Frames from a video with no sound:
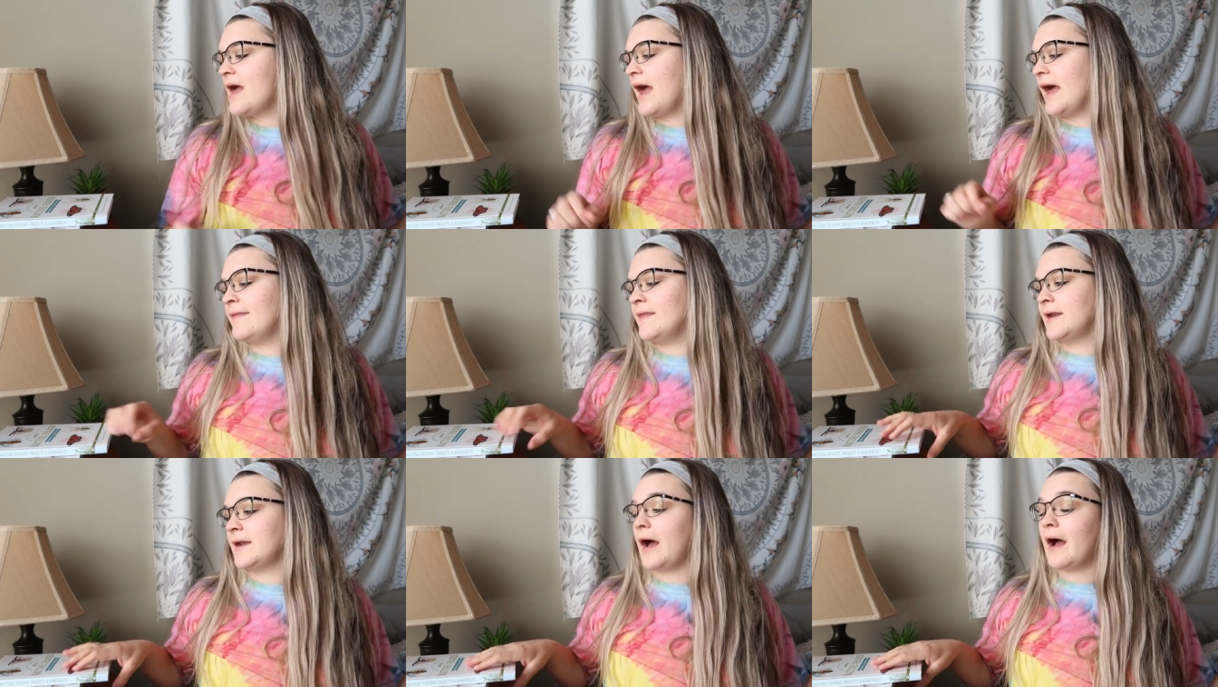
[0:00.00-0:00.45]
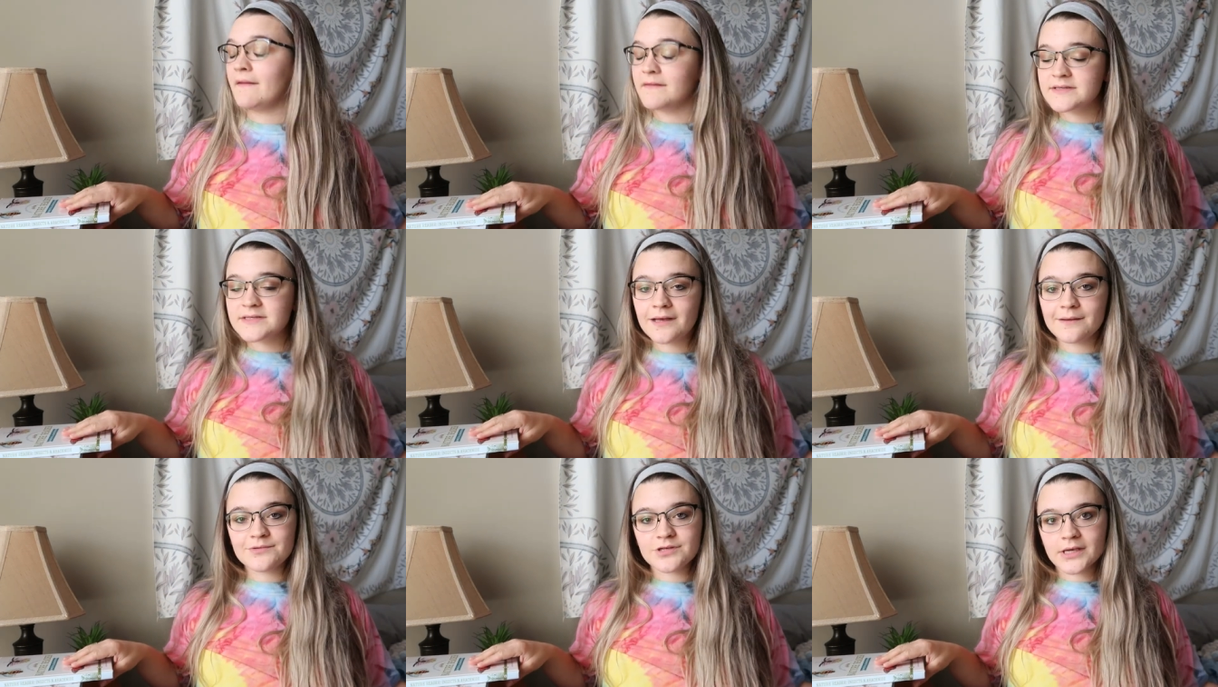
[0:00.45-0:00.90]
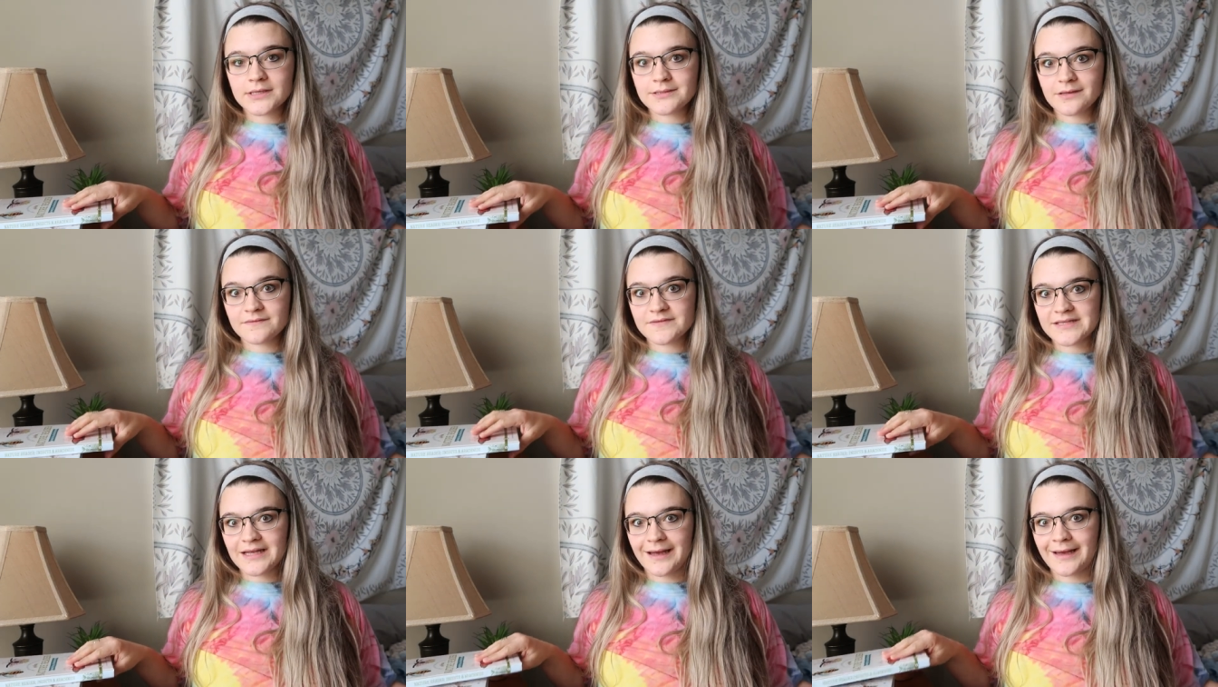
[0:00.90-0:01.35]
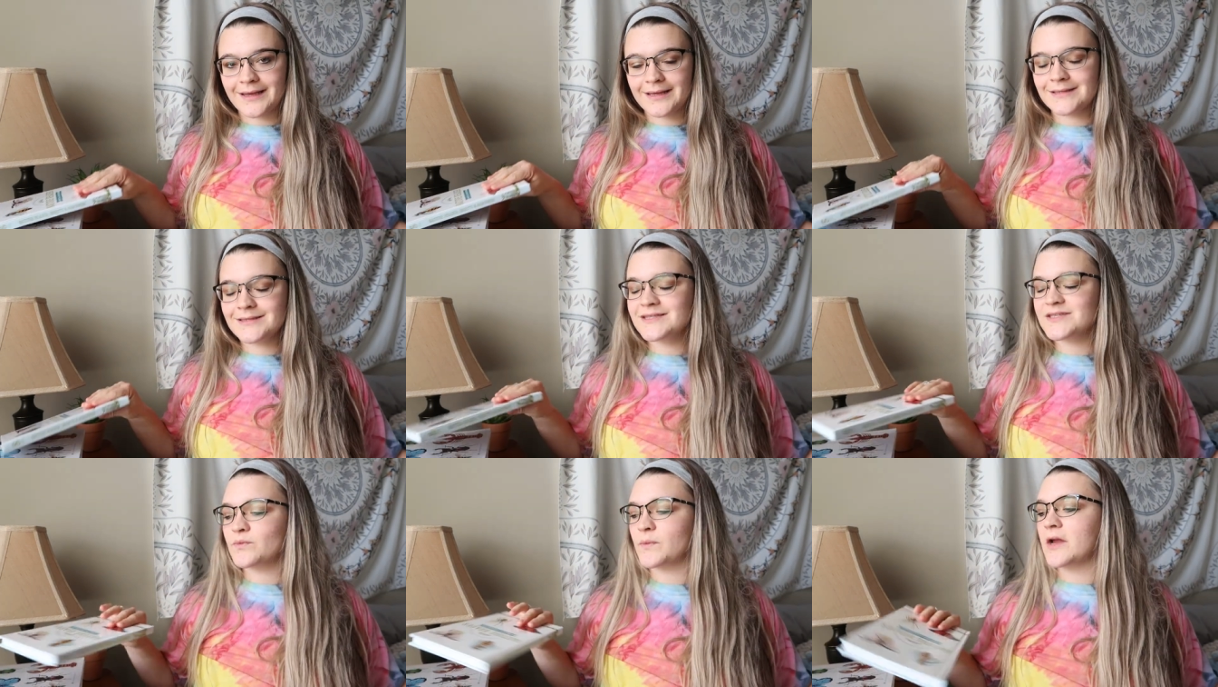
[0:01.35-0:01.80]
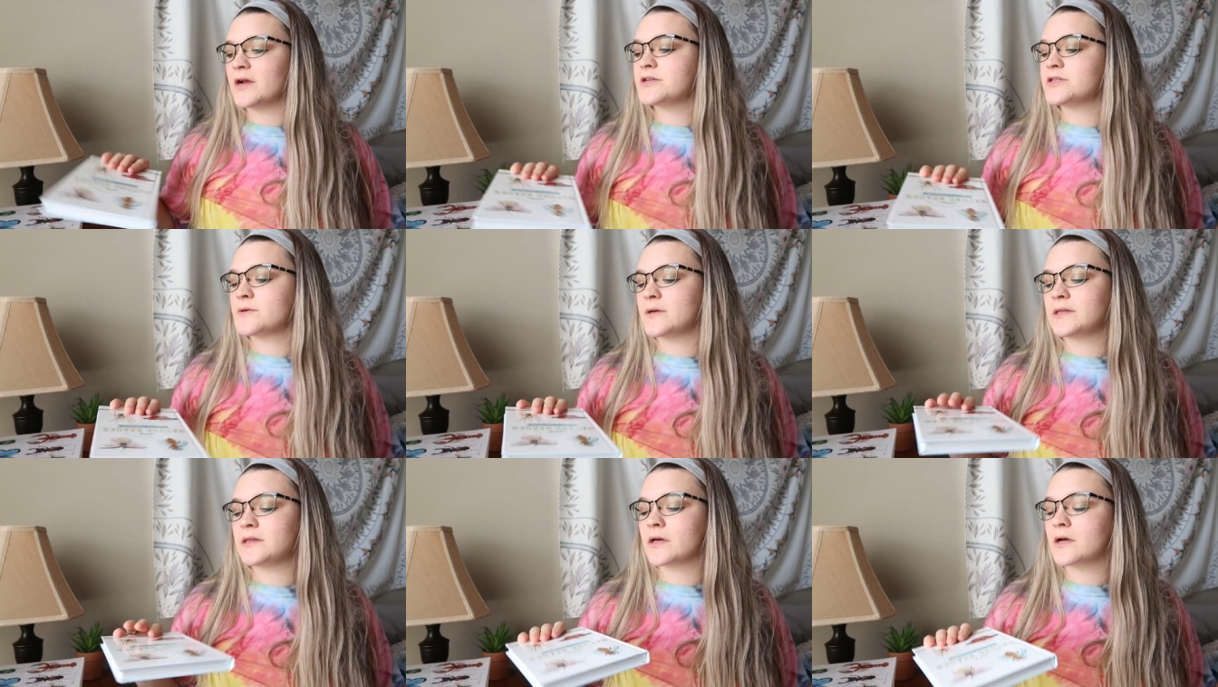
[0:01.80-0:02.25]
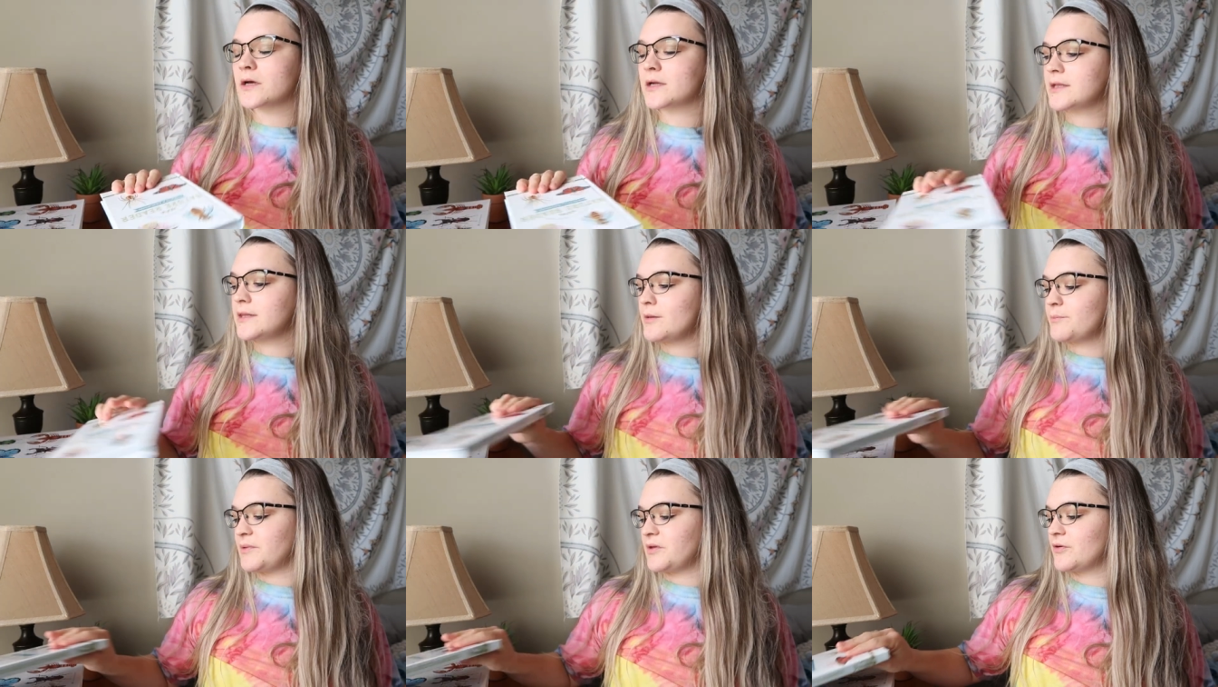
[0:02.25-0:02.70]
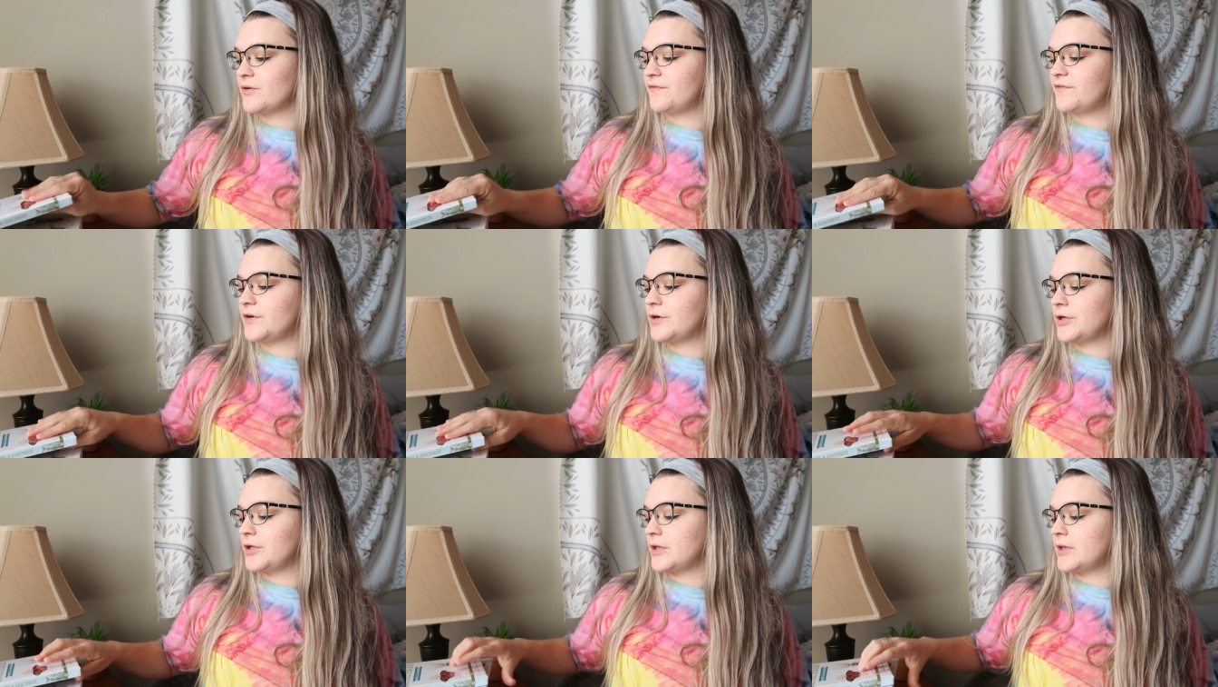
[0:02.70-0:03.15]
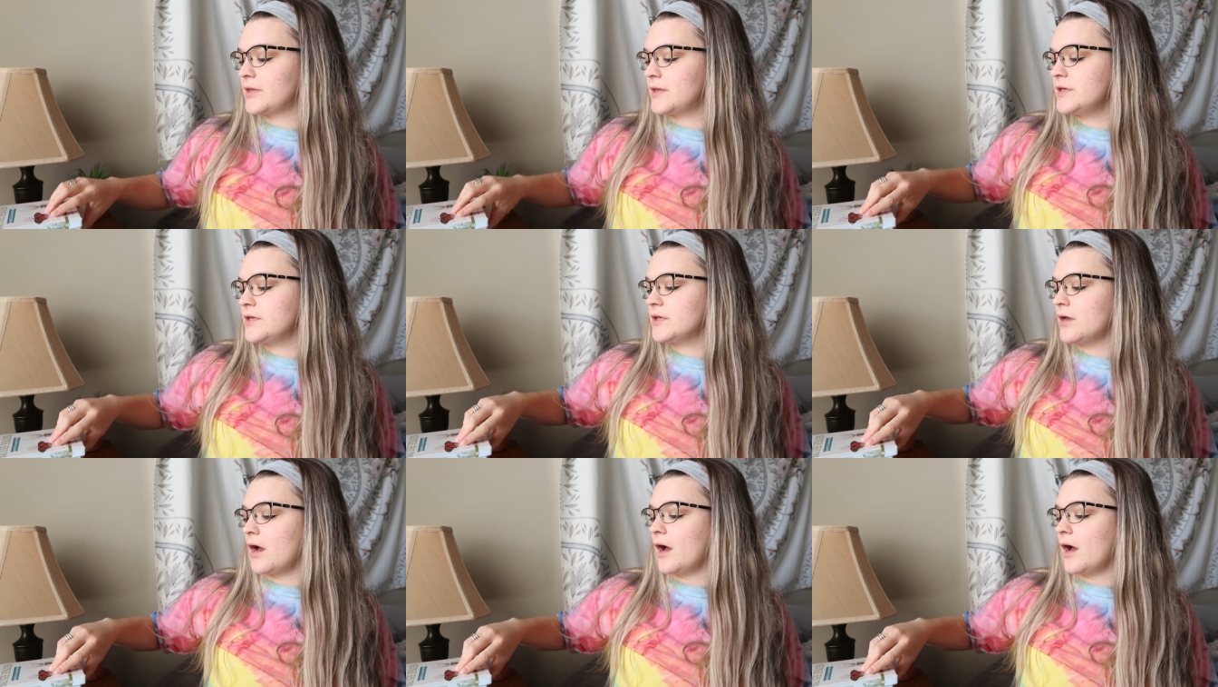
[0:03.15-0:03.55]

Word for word: and then on the subject of science we are doing the good and the beautiful